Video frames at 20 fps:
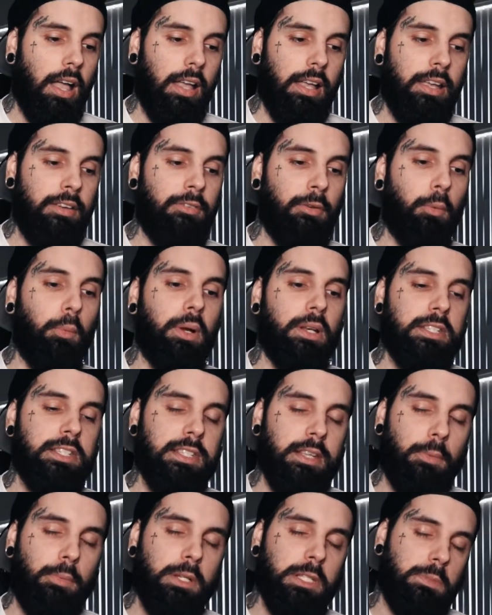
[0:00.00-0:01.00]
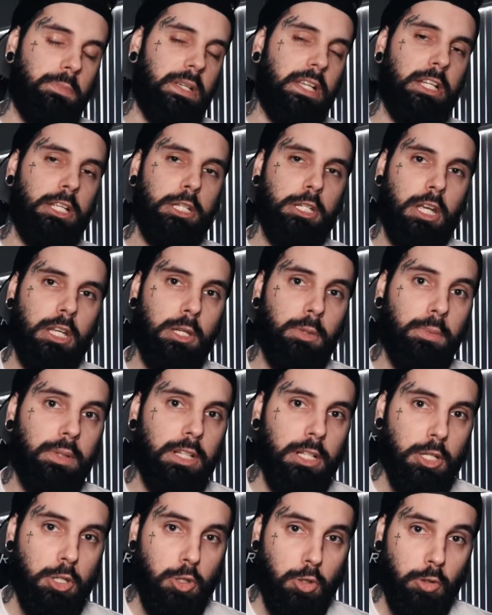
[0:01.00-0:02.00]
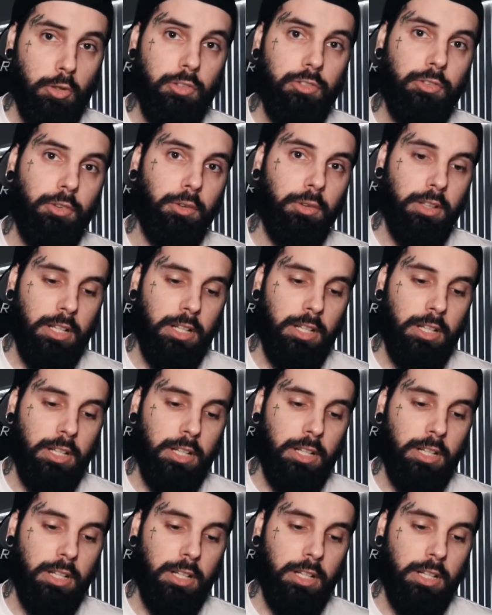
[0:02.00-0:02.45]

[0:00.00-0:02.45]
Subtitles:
even when someone's being genuine and truthful